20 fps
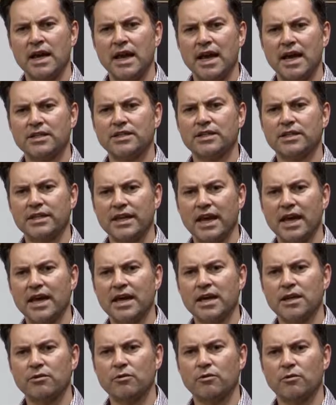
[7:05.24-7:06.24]
and to
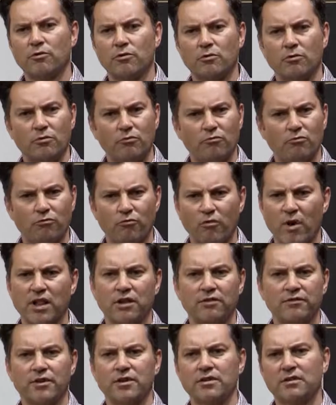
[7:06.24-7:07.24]
gain
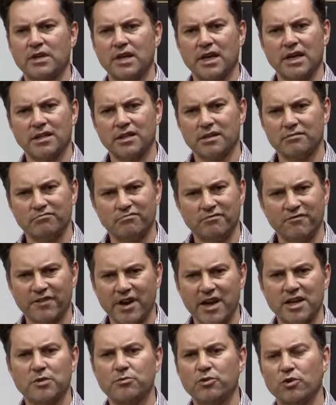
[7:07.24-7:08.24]
relevant and
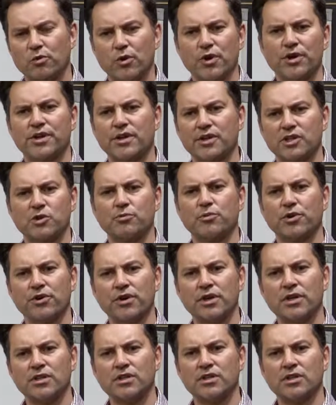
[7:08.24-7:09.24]
valuable work
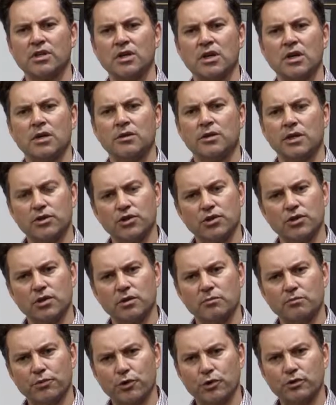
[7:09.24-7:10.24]
experience that you
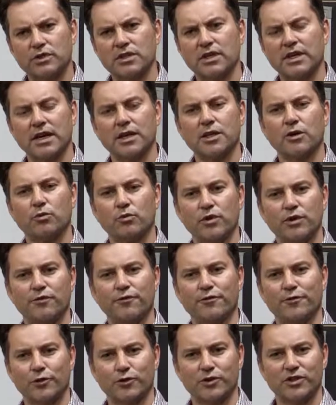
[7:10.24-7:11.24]
can put together
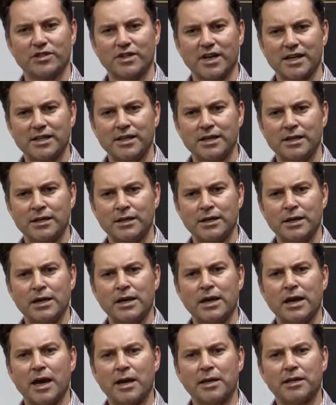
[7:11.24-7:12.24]
with your study,
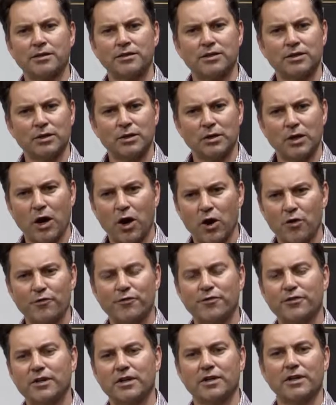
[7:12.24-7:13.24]
and
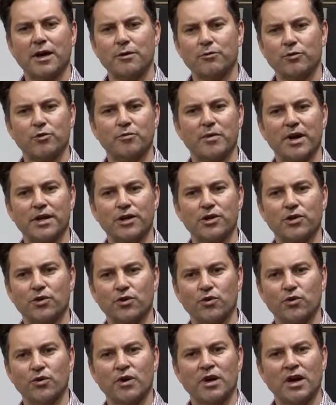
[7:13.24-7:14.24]
hopefully that will make
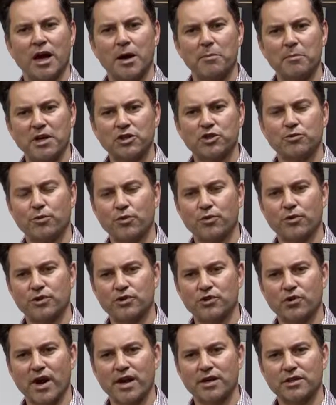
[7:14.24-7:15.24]
you a much more
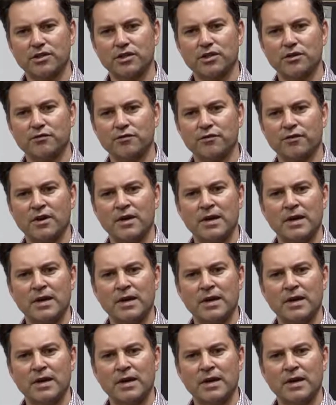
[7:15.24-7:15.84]
attractive